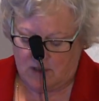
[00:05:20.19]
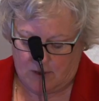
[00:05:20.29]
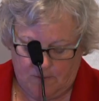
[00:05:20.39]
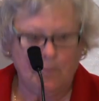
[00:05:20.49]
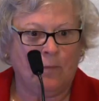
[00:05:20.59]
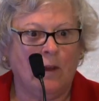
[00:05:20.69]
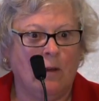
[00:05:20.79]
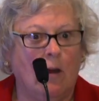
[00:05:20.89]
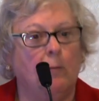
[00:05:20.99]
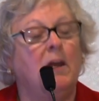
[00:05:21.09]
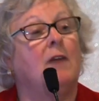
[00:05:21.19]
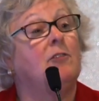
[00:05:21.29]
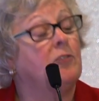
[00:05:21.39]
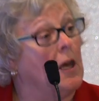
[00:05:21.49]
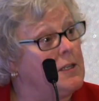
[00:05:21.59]
So on behalf
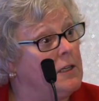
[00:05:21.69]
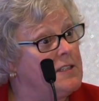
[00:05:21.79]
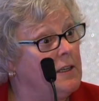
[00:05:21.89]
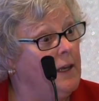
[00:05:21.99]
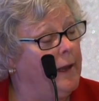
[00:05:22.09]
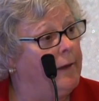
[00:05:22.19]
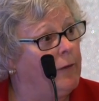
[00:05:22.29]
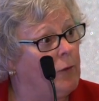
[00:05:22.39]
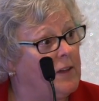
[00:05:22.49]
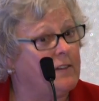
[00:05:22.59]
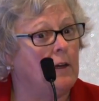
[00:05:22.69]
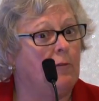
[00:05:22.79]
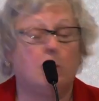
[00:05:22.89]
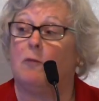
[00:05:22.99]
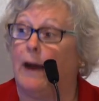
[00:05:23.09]
of Scott Dinesen and the rest
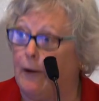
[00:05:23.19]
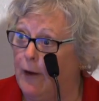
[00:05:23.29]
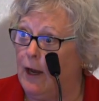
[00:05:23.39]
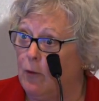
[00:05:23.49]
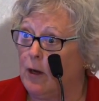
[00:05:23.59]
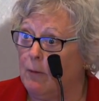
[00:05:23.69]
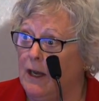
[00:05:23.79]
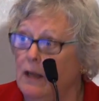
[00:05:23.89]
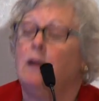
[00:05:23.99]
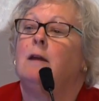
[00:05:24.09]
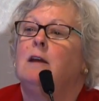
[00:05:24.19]
of Provider Network Committee,